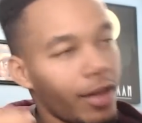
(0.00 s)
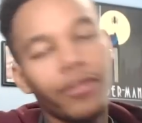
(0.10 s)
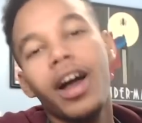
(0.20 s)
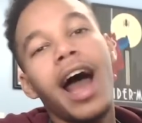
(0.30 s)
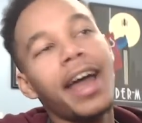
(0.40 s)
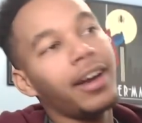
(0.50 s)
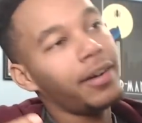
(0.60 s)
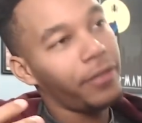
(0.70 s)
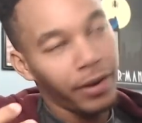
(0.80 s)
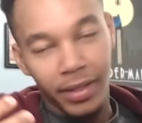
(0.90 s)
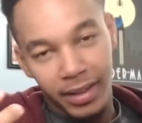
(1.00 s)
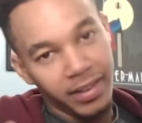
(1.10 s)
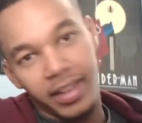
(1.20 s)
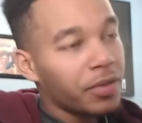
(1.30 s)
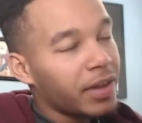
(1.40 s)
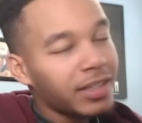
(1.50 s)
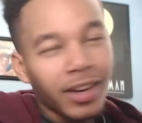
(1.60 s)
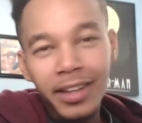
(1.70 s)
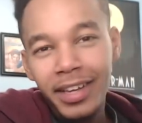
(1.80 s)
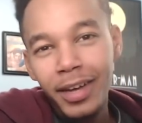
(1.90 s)
for hire for the sake. Things
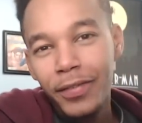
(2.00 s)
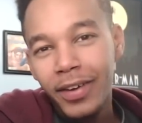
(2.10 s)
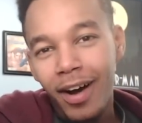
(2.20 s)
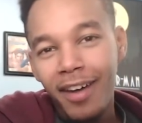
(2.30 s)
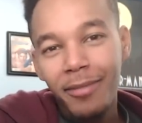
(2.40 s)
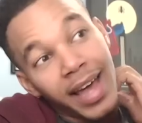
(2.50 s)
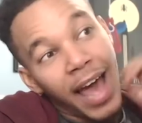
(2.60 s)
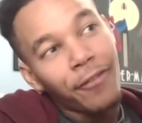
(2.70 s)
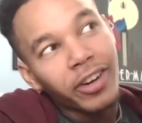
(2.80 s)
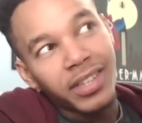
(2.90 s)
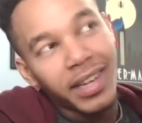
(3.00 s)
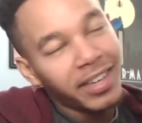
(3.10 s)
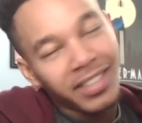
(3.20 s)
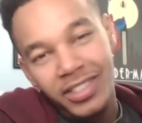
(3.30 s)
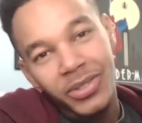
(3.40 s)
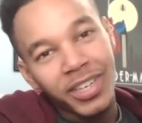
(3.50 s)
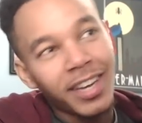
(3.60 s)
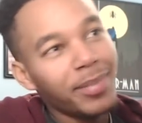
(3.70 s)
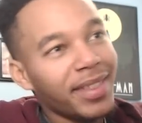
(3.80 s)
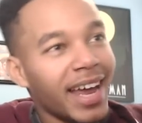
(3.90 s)
are looking good for Cottonmouth. At first, you think he's going to do
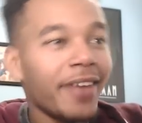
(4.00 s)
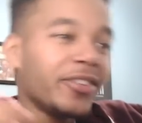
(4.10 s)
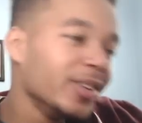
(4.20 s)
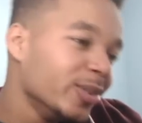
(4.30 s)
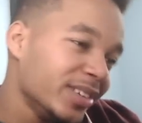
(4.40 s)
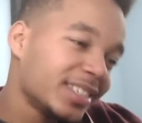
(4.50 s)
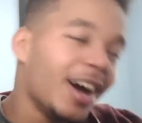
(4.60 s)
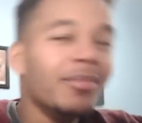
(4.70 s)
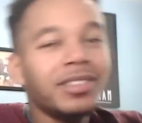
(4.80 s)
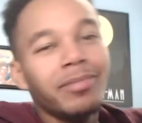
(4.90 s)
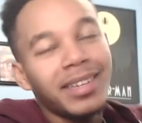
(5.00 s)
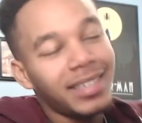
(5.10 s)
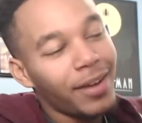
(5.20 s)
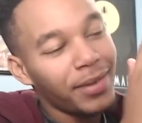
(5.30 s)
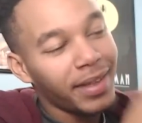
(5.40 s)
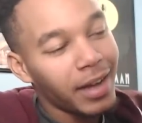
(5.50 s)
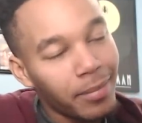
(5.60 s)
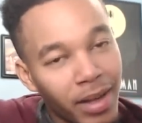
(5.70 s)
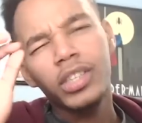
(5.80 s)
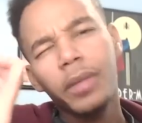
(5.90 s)
good, but then after, Luke just comes and messes everything
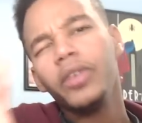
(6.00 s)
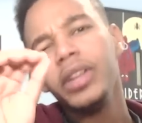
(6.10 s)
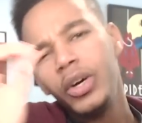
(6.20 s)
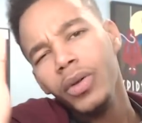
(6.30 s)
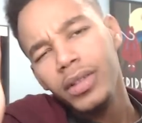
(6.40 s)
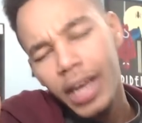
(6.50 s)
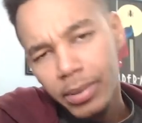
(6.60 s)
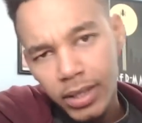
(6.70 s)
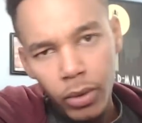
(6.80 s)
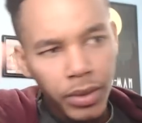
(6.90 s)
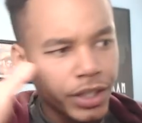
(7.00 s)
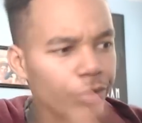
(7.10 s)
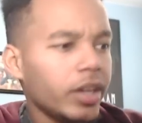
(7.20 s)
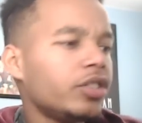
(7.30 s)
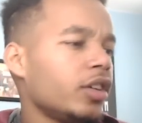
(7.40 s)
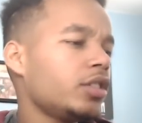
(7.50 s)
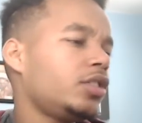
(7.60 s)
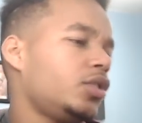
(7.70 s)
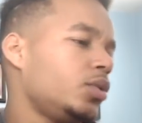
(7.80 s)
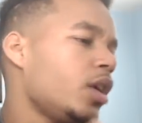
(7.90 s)
up. Something really cool in this episode was the reintroduction to